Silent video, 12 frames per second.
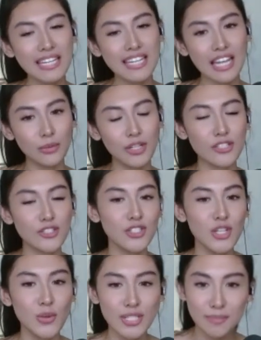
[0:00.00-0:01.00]
Network's
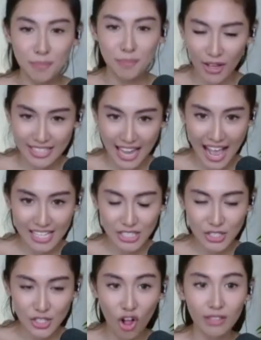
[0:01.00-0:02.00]
newest
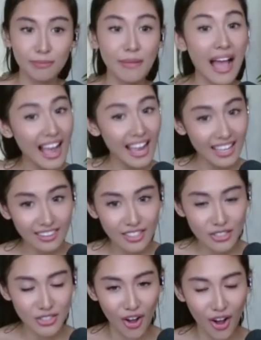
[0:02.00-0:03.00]
podcast called Behind the
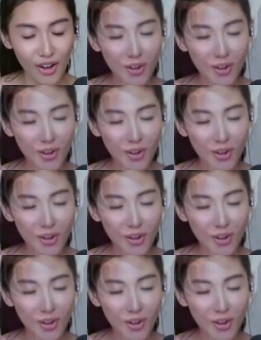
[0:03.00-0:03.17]
Song,